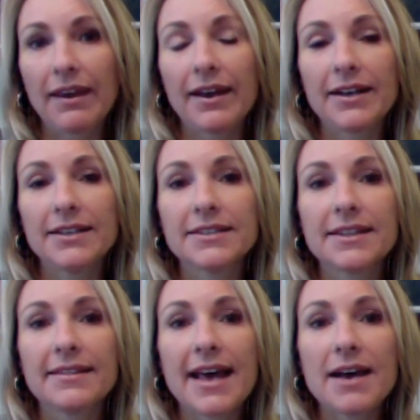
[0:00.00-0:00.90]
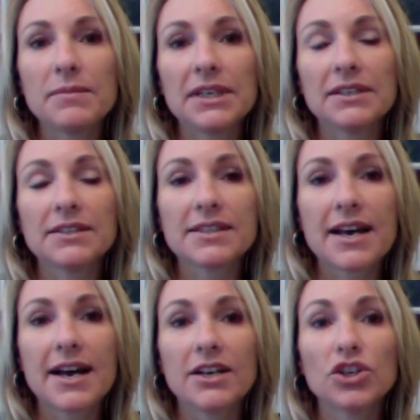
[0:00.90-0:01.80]
And that means
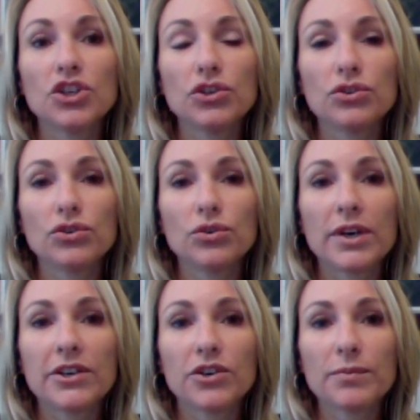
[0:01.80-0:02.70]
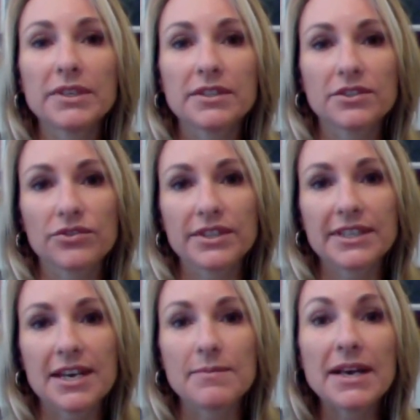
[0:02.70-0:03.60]
that you and your business are the
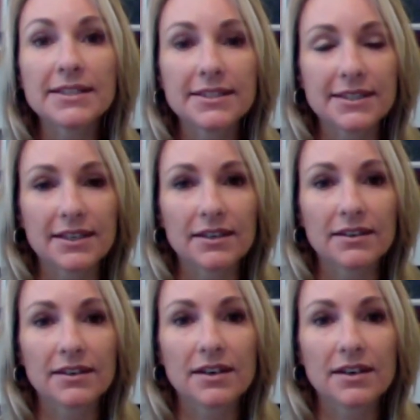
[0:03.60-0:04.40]
same entity